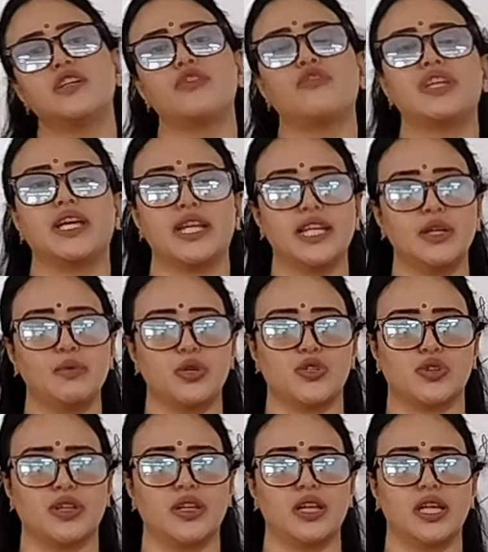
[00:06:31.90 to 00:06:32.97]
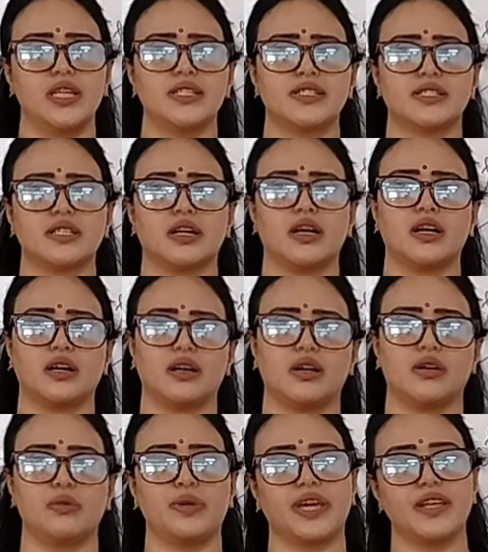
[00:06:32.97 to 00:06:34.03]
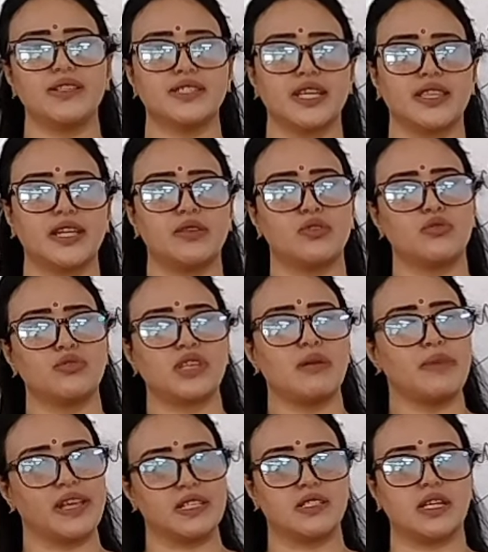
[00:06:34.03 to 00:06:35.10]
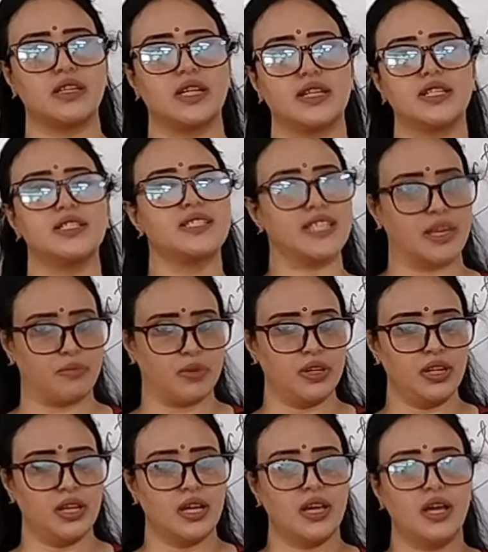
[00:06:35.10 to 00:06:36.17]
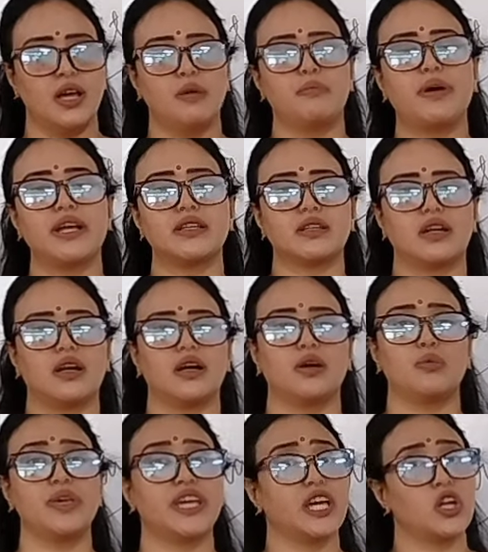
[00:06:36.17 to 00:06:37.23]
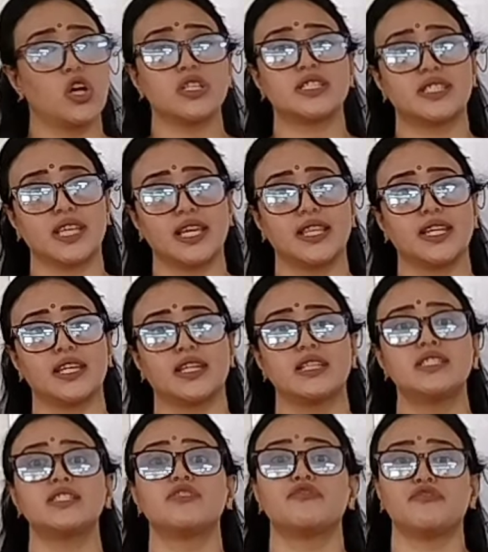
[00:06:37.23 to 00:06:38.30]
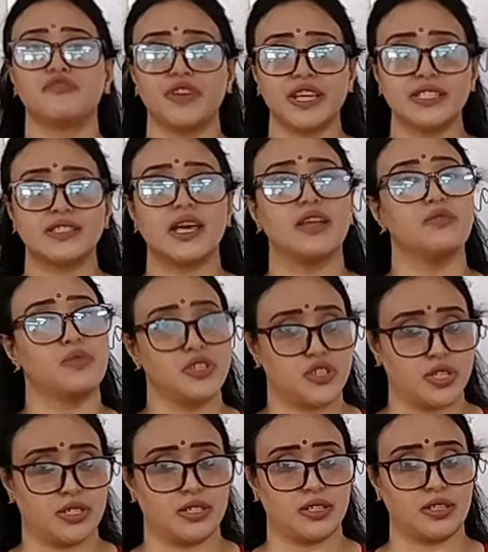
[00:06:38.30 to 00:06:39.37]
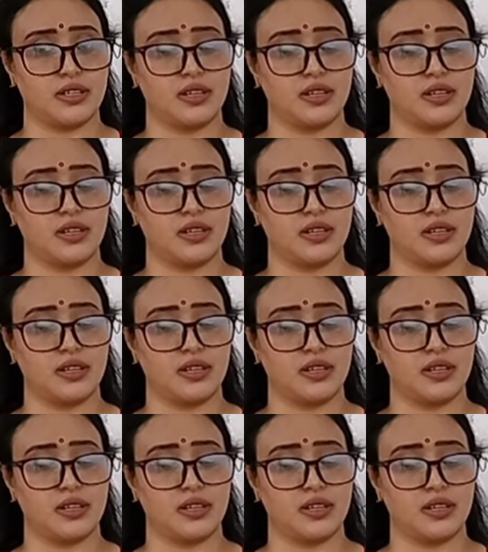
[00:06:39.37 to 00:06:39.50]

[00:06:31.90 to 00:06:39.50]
of an individual is, we can say that to some extent it is stable, but we cannot say that it is fixed and rigid.